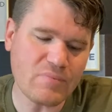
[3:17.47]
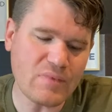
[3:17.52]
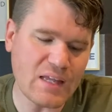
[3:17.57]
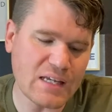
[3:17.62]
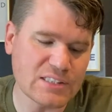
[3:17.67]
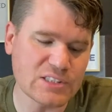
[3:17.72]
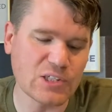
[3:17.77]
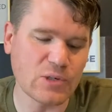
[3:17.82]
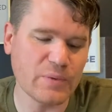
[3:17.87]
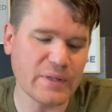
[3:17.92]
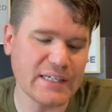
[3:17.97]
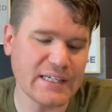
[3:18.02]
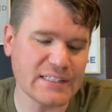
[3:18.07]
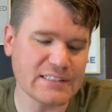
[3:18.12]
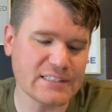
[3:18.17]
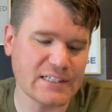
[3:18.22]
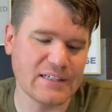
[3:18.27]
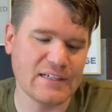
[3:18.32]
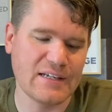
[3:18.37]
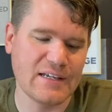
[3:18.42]
And so we
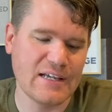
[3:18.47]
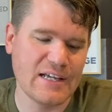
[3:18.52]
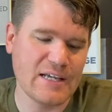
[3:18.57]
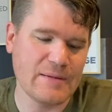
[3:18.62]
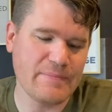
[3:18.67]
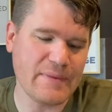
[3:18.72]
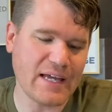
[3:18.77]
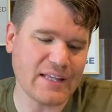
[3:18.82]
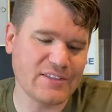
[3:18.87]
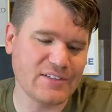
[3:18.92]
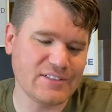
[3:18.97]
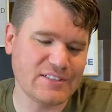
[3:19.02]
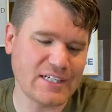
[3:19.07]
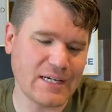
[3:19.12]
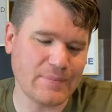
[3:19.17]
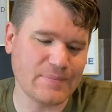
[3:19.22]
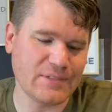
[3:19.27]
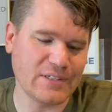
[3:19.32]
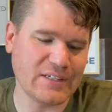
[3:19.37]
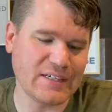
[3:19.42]
get to Matthew
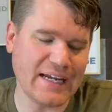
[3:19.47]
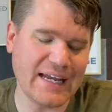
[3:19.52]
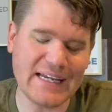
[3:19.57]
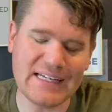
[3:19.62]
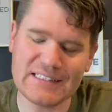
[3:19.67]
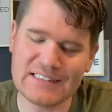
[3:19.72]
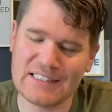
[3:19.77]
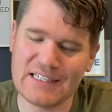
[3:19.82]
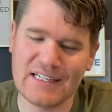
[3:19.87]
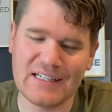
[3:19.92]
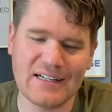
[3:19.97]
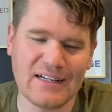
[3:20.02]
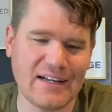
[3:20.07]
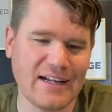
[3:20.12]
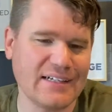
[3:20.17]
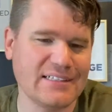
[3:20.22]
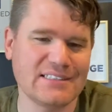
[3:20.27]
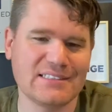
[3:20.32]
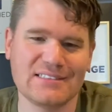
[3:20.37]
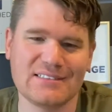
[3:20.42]
chapter 18, and
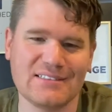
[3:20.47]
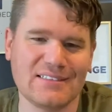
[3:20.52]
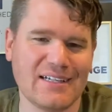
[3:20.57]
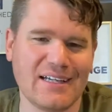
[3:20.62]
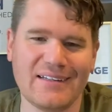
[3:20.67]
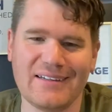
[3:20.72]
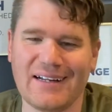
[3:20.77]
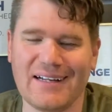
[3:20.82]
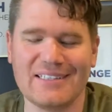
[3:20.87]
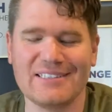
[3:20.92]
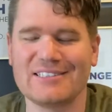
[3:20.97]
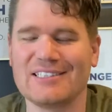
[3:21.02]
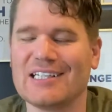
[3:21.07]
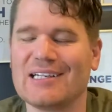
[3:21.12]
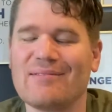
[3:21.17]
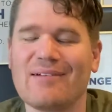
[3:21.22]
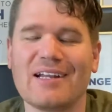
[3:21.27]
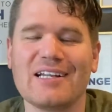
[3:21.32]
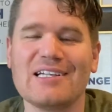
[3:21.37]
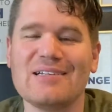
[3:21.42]
I just I, I just
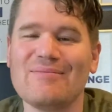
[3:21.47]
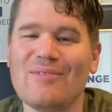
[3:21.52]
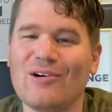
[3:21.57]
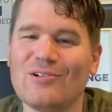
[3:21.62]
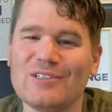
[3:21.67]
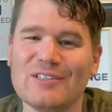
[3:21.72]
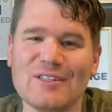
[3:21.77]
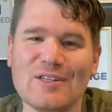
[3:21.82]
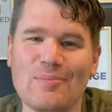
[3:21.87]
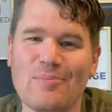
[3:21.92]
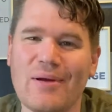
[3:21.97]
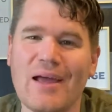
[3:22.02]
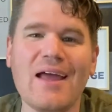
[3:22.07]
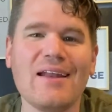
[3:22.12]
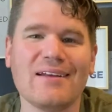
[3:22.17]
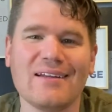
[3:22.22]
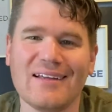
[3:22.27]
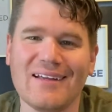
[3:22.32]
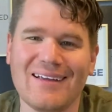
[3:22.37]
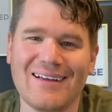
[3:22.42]
think about him holding the
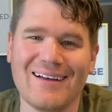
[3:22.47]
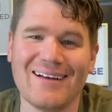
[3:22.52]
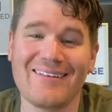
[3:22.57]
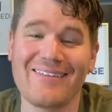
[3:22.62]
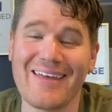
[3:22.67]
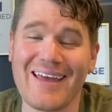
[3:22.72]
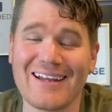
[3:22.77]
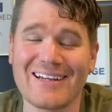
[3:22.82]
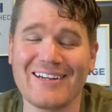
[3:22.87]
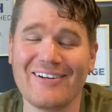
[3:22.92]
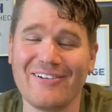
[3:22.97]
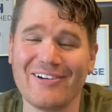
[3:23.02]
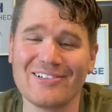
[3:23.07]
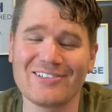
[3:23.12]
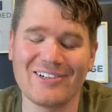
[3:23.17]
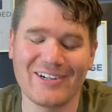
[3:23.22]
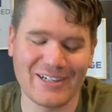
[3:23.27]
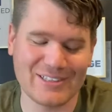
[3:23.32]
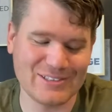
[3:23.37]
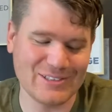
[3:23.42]
pen, uh, that
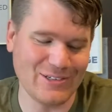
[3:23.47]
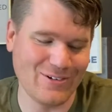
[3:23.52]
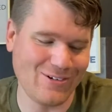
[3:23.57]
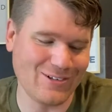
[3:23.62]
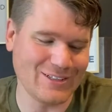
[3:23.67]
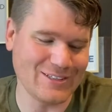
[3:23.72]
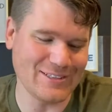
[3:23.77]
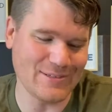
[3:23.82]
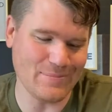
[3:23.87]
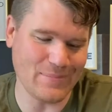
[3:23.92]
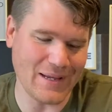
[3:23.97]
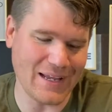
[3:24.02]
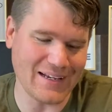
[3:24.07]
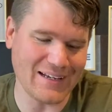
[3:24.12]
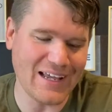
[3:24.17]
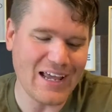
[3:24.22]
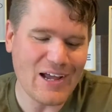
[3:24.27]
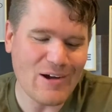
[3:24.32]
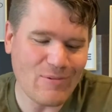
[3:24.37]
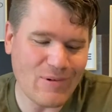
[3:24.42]
character actually holding the pen.